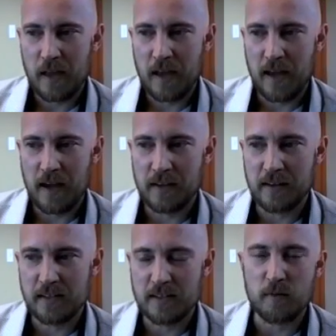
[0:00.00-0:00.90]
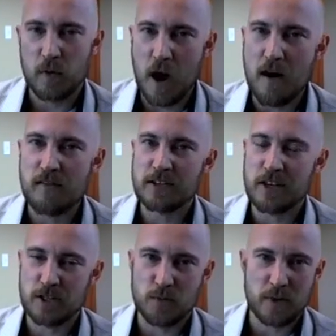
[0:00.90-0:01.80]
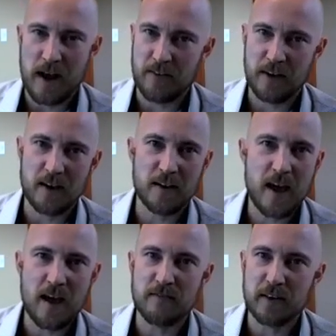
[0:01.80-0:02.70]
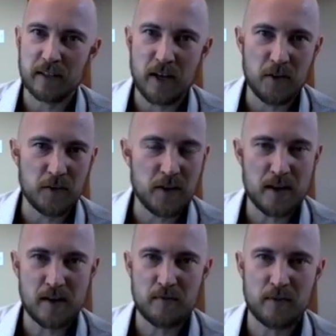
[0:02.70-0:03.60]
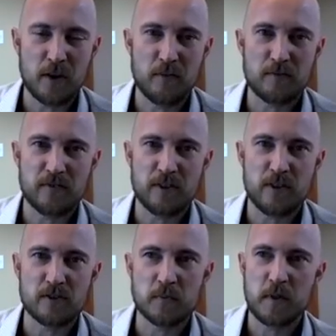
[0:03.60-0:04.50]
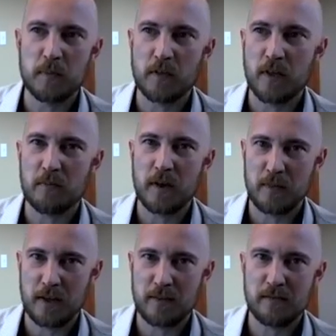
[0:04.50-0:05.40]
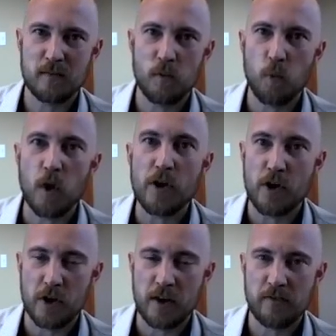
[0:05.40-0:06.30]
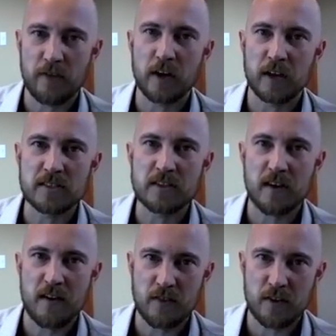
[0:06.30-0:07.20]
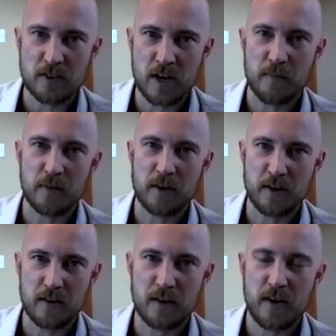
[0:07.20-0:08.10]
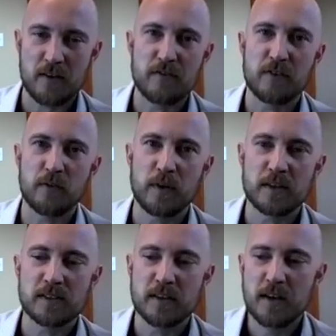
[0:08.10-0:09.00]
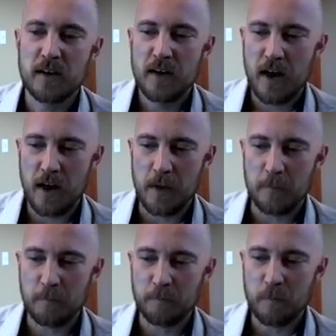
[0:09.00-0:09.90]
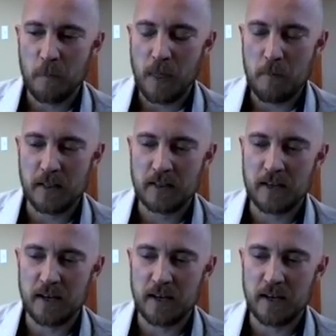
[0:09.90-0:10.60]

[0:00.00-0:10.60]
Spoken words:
And it's a conversation we're having on every loan, for those people that maybe wonder if they're going to still have their job in another few weeks. But